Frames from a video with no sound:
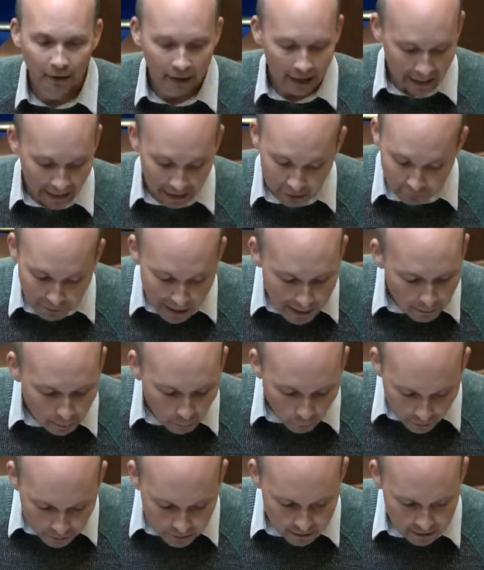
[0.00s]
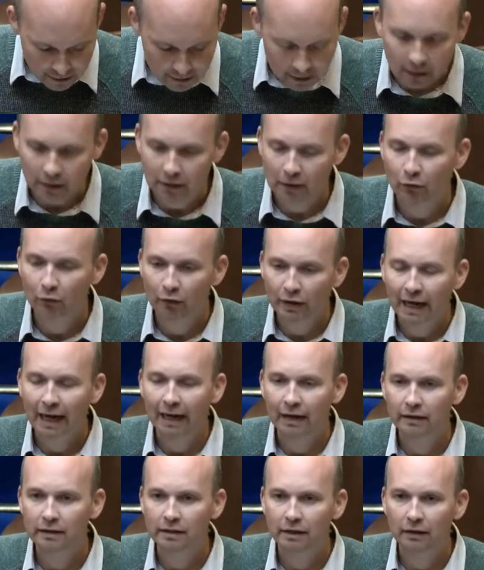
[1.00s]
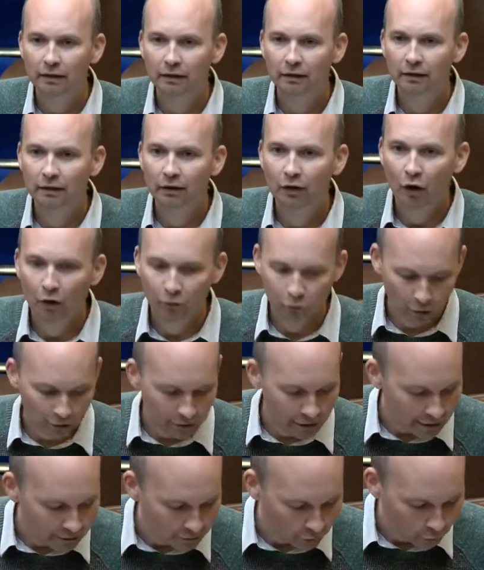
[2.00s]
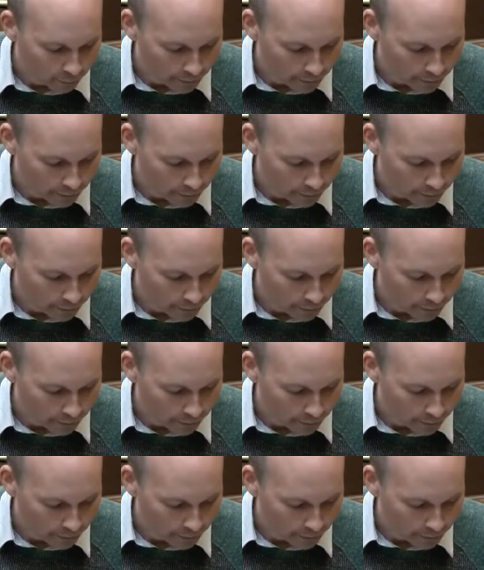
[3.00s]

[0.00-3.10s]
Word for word: And if people want to see the reality of what NATO